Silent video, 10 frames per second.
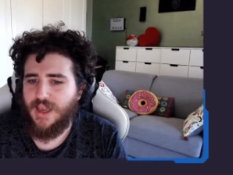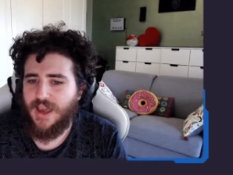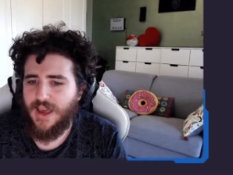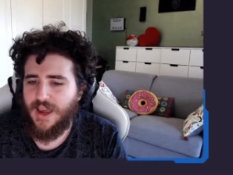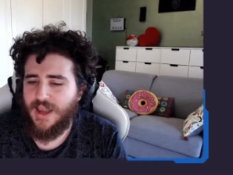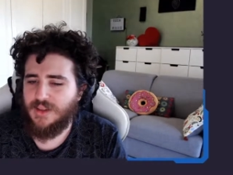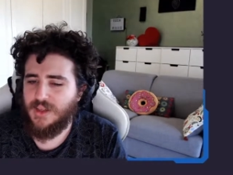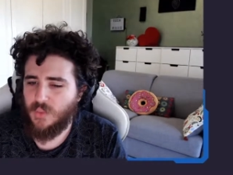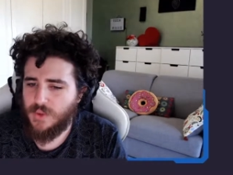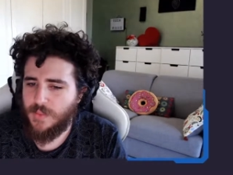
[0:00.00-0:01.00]
and
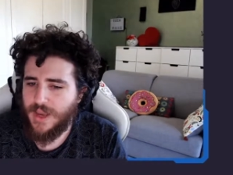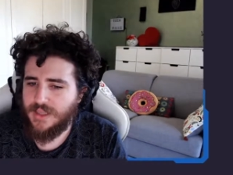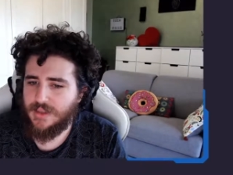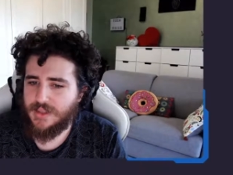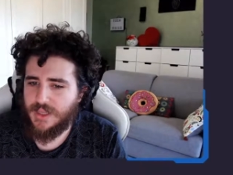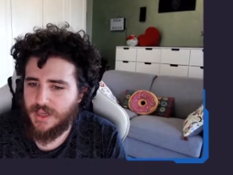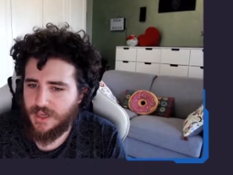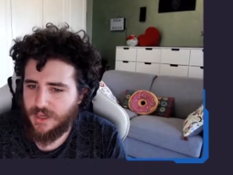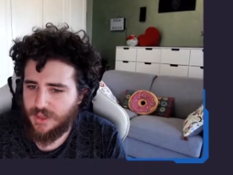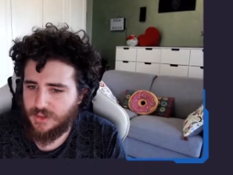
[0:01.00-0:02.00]
it was made
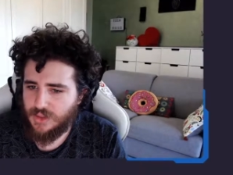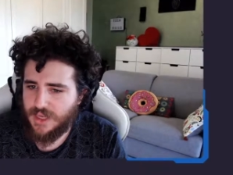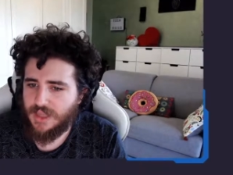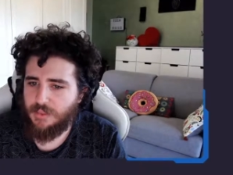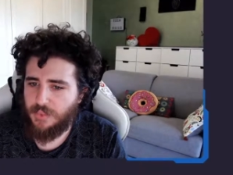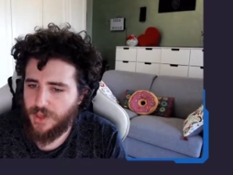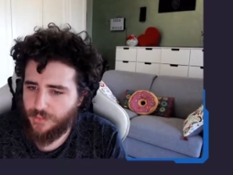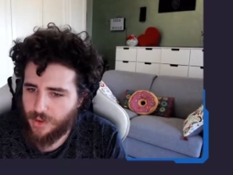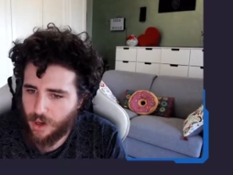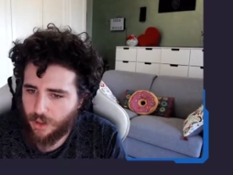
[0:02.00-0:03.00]
to send
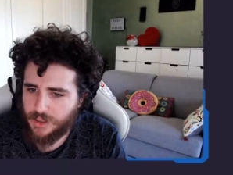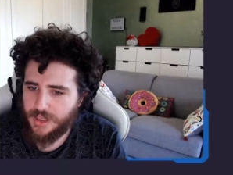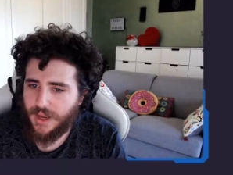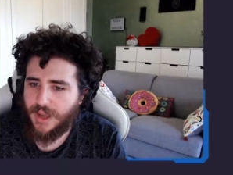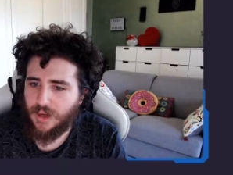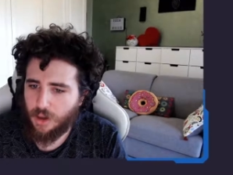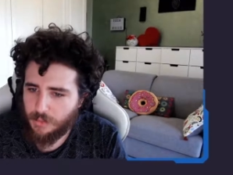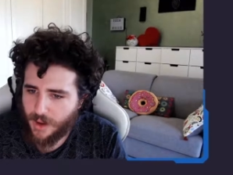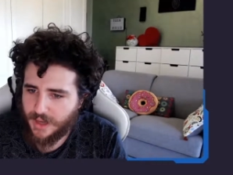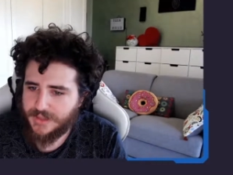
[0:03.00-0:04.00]
periodic
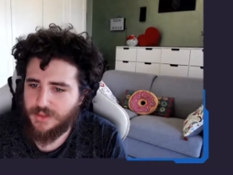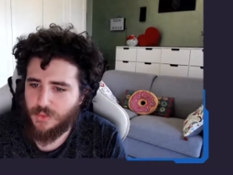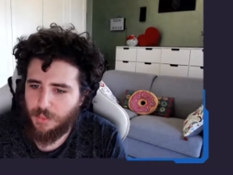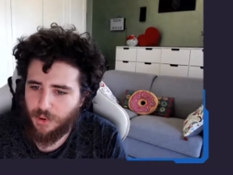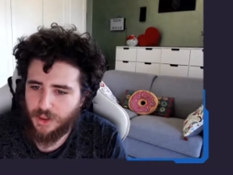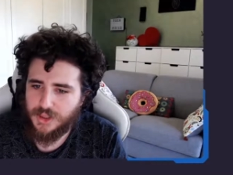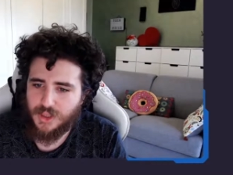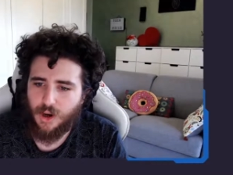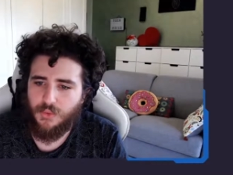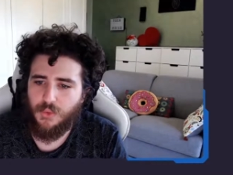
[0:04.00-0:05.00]
anonymized reports
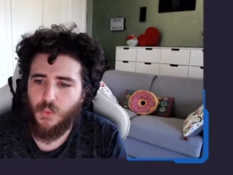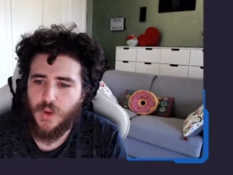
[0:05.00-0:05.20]
of